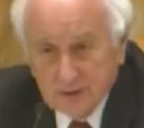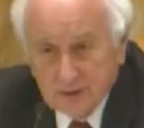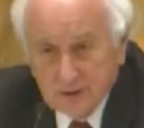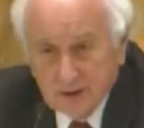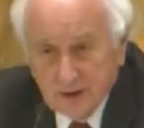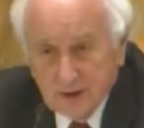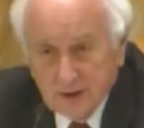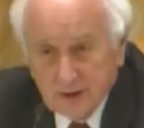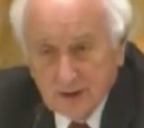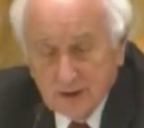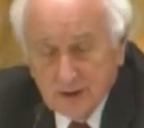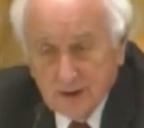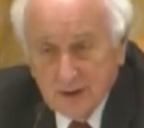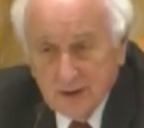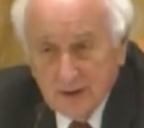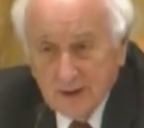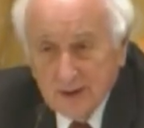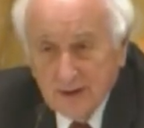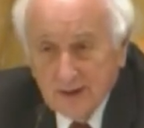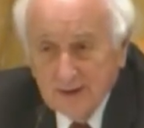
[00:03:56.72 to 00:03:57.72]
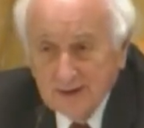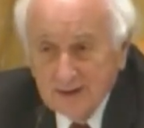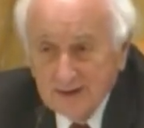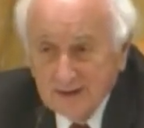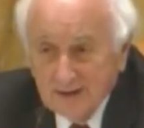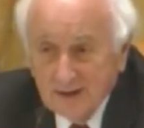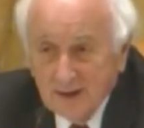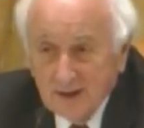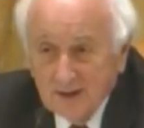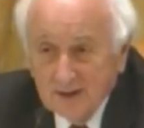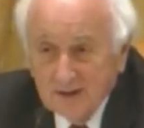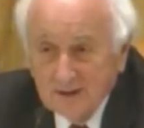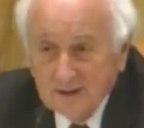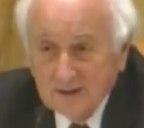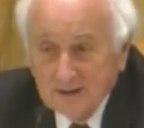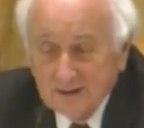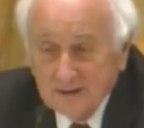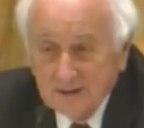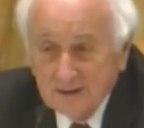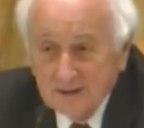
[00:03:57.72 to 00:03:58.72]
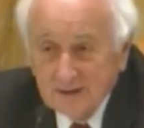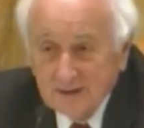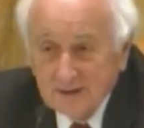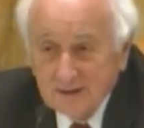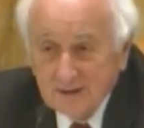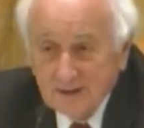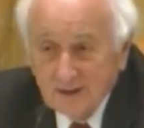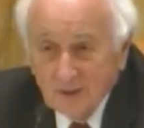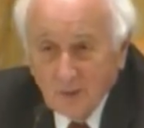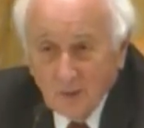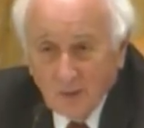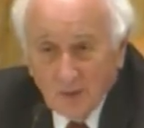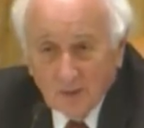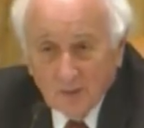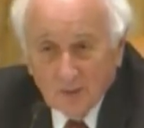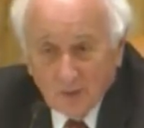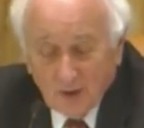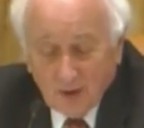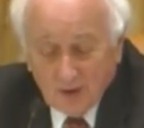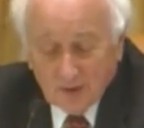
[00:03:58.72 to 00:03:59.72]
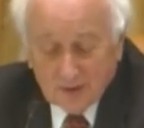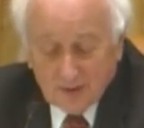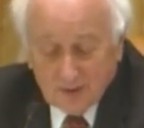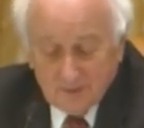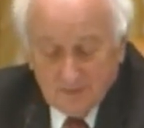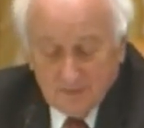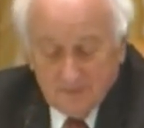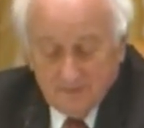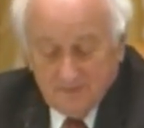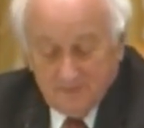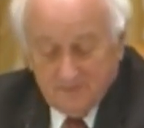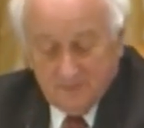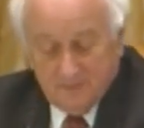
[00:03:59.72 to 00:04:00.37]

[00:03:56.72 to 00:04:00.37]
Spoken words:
today, and again, a warm welcome.